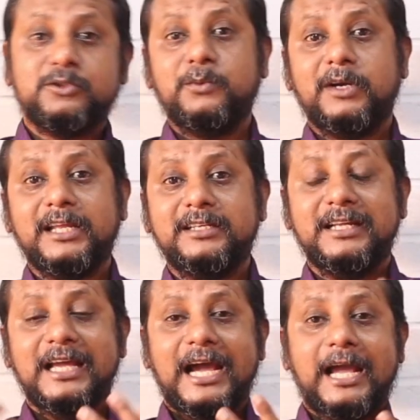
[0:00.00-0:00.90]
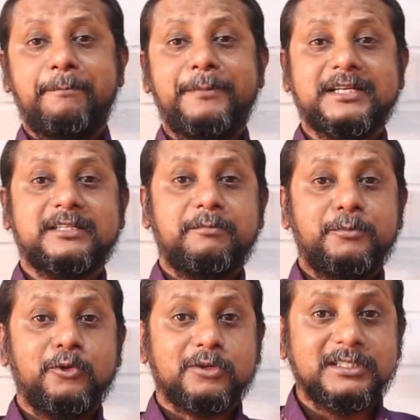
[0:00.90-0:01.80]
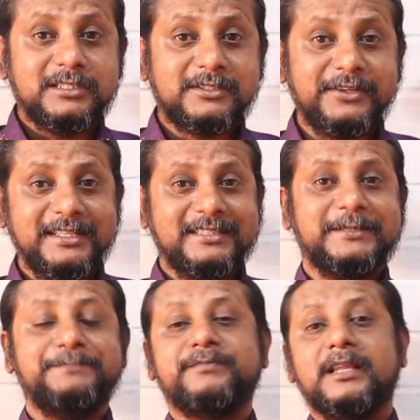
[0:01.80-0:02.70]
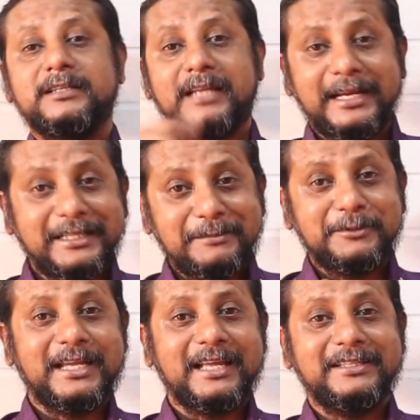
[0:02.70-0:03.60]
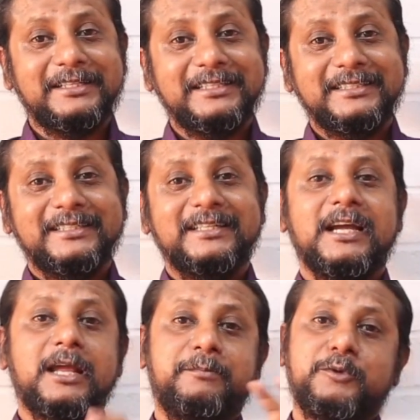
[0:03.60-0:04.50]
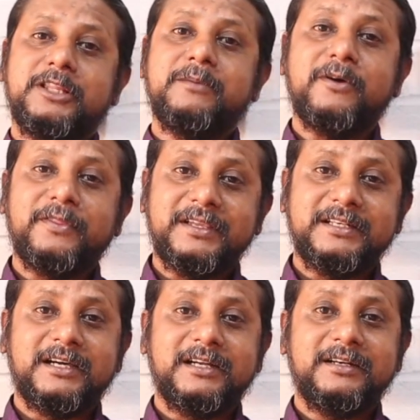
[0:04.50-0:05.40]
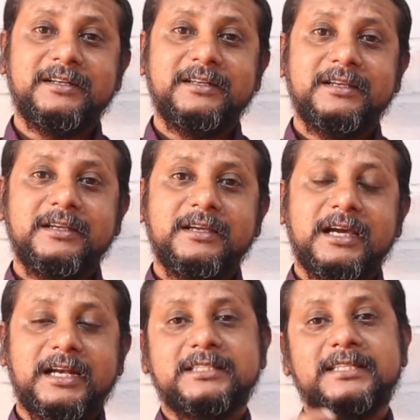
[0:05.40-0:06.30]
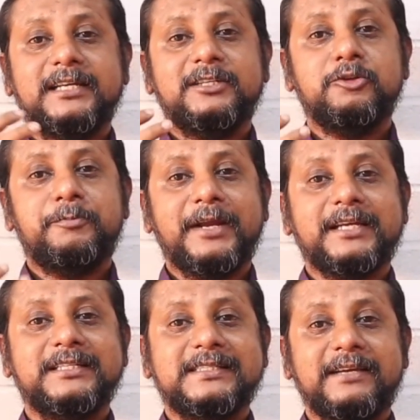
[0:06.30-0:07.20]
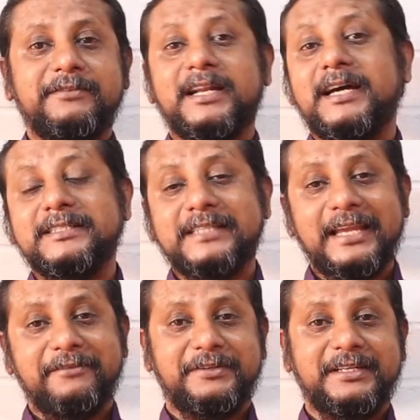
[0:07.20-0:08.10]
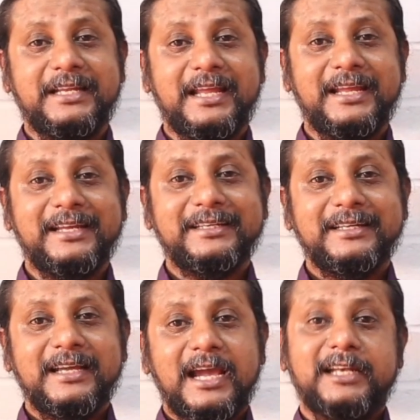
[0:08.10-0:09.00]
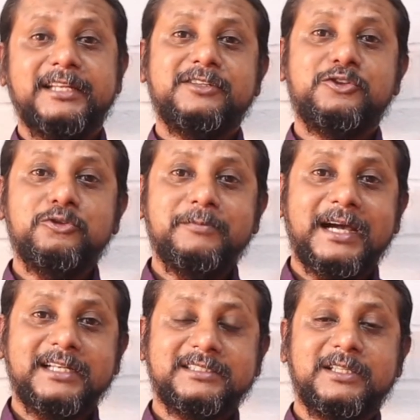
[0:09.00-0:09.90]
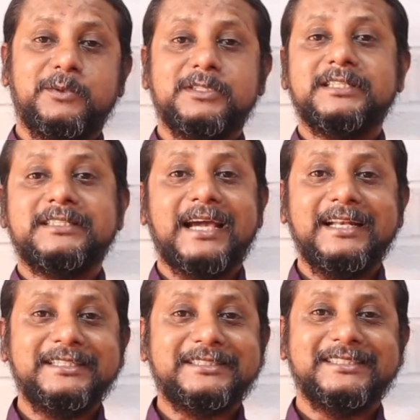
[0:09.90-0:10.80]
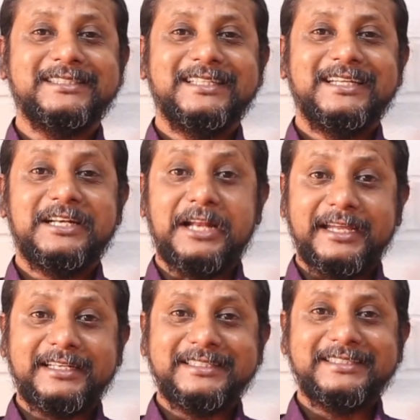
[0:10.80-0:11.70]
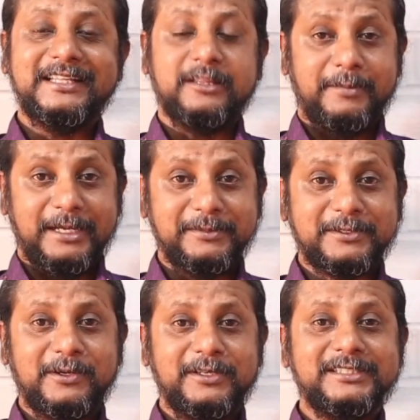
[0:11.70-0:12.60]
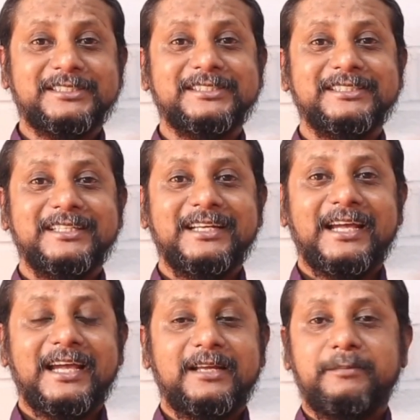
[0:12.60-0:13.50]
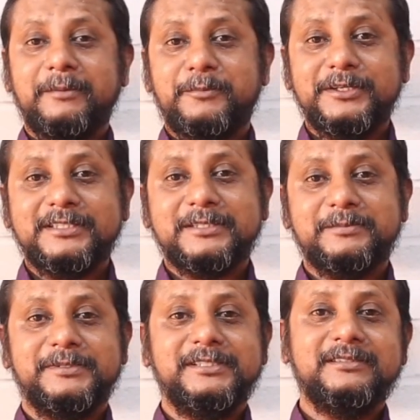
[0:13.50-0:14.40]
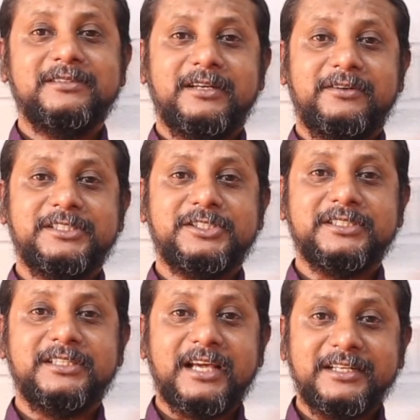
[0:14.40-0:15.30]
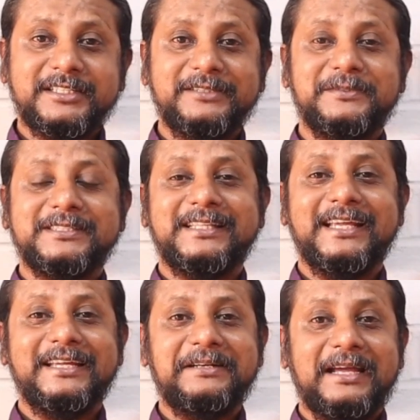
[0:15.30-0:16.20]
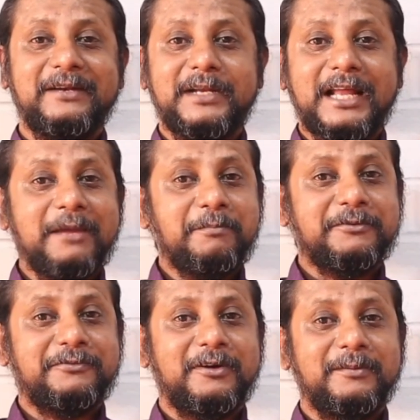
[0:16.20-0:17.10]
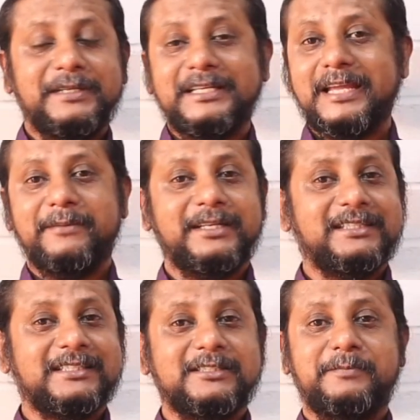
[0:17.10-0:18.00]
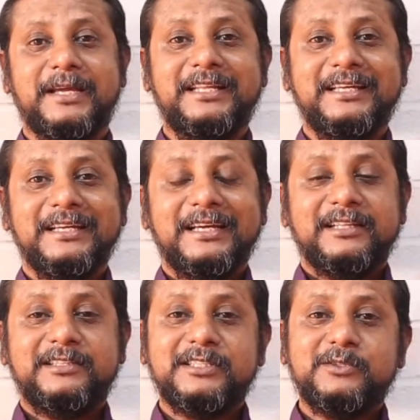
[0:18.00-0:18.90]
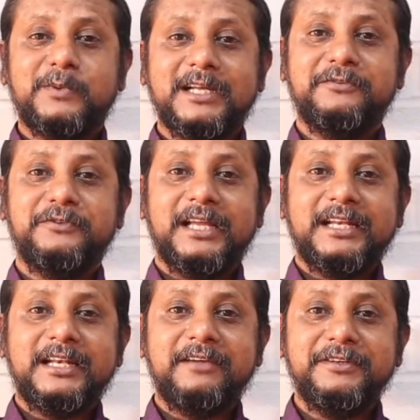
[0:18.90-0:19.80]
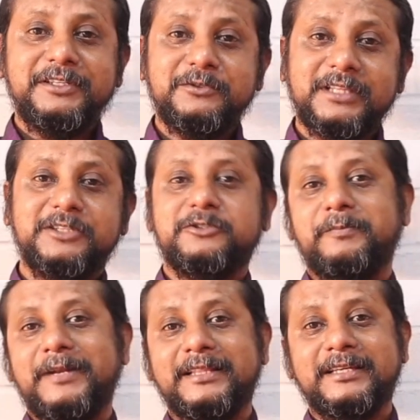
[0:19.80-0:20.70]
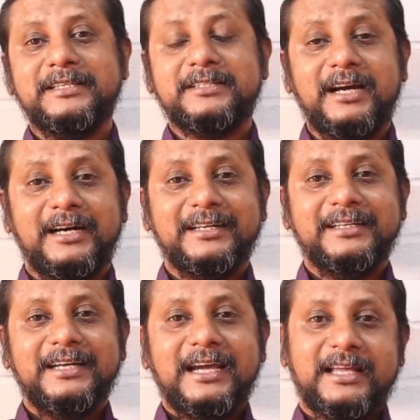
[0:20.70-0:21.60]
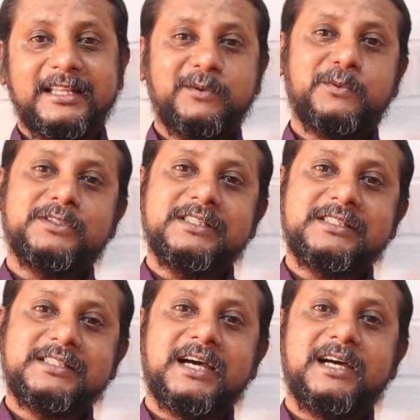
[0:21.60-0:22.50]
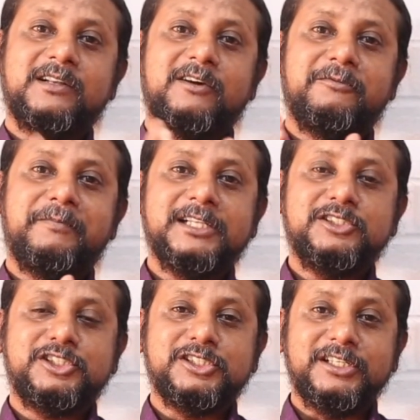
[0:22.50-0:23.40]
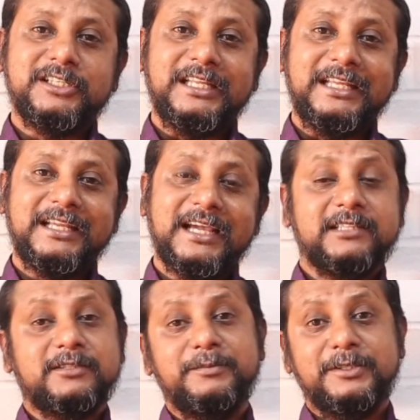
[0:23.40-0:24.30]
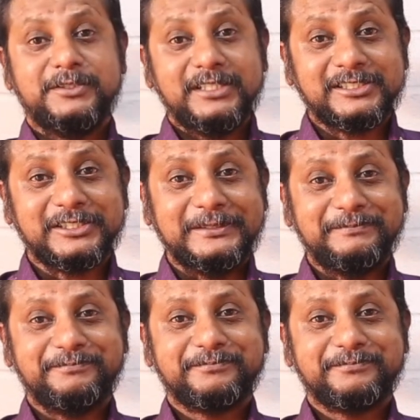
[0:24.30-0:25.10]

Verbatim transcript: So what I did, I picked up broken strings, tied them together and put them on the guitar. And I started to practice 7 hours every day. And in 2 months, there was a talent night in the Bible college. And my principal, Richard Nanakin, was there, and when I performed, he came and he says, "Benny, this is wonderful, I never knew that you could play the guitar." And that was the start of my journey as a musician.